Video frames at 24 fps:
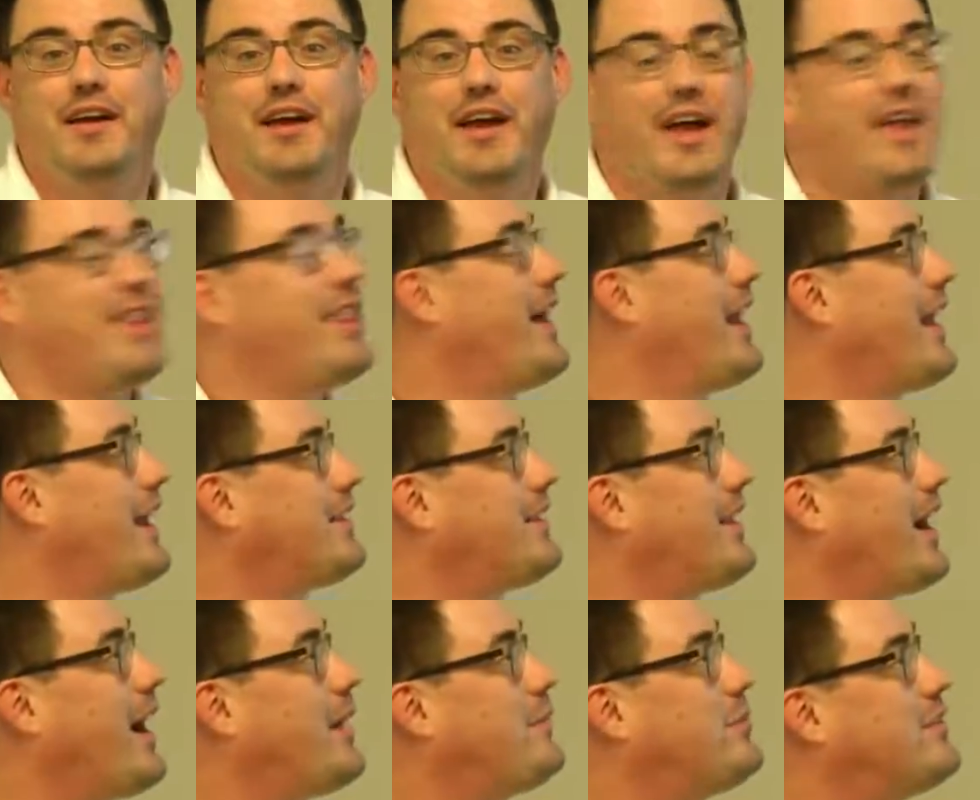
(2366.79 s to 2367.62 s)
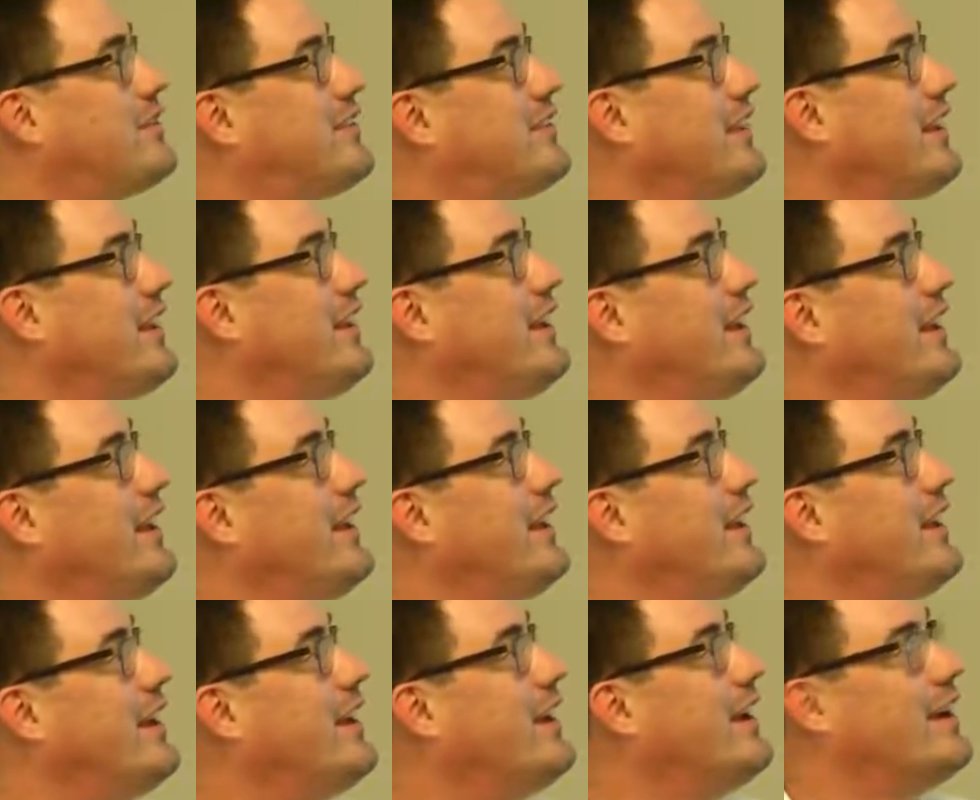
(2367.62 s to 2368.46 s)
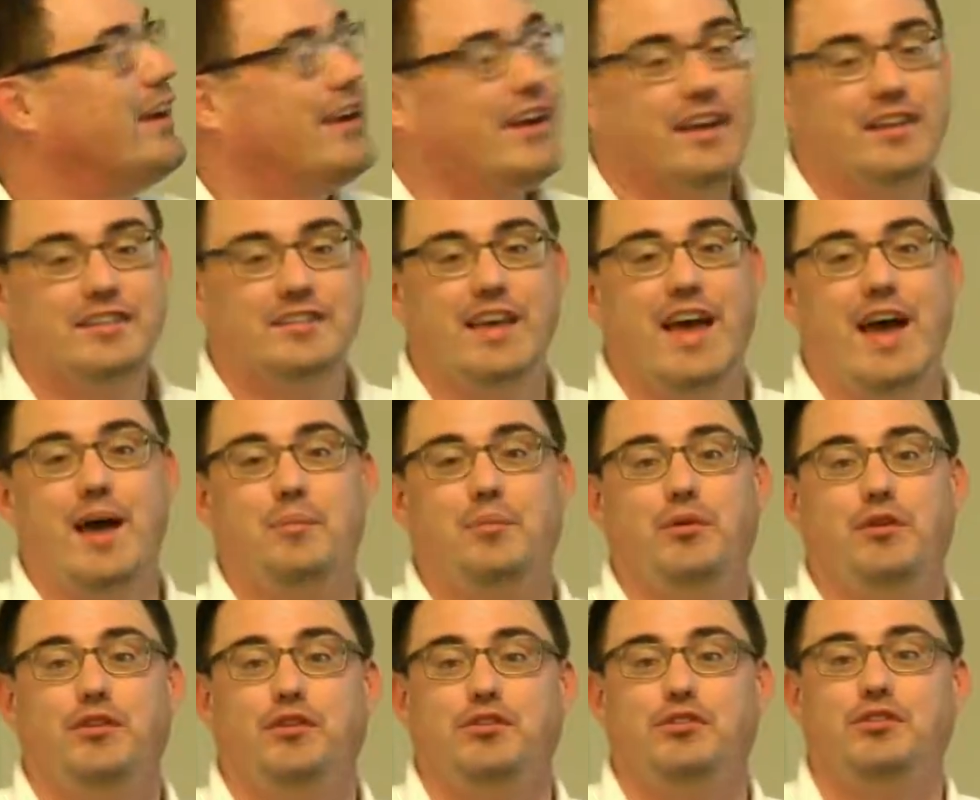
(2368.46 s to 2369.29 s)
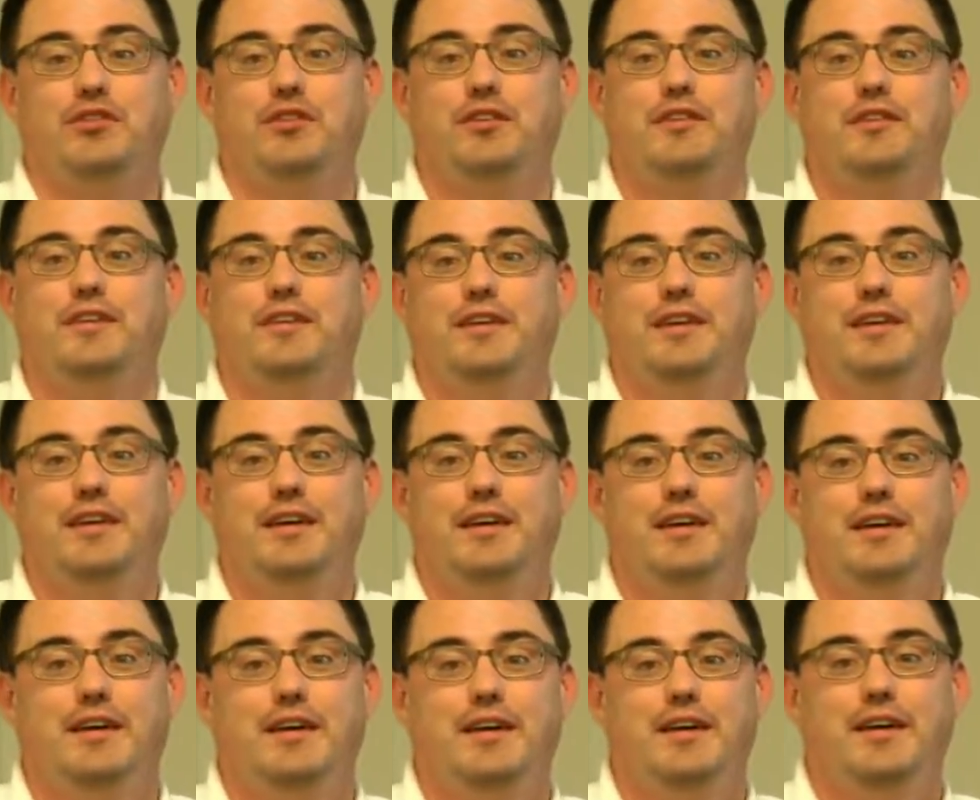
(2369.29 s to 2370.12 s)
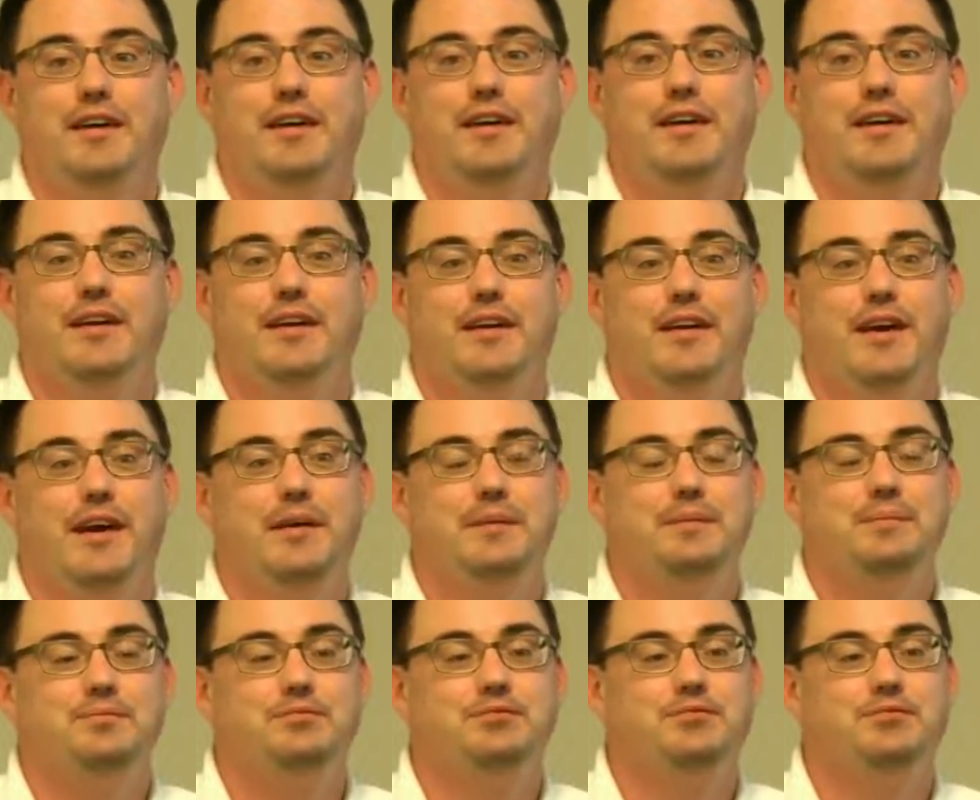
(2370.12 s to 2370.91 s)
and then I typed cd examples. Right?